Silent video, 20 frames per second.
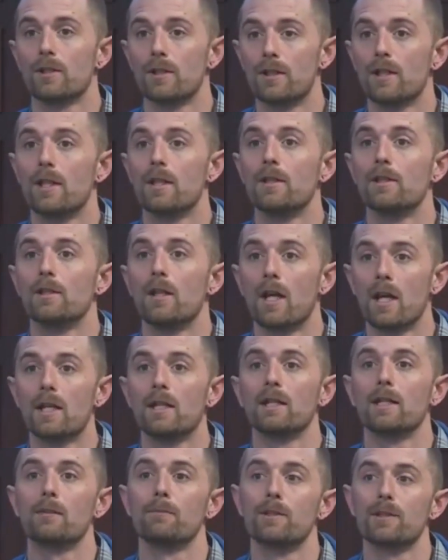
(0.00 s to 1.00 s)
and then I
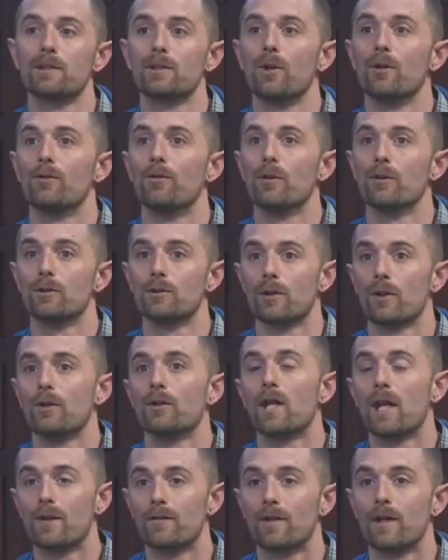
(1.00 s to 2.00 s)
kept the cell phone so I
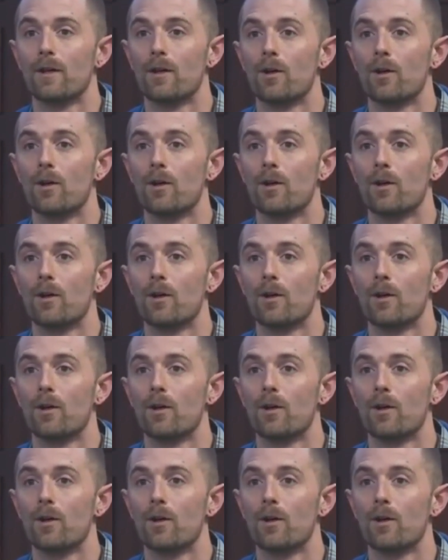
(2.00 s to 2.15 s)
would have it at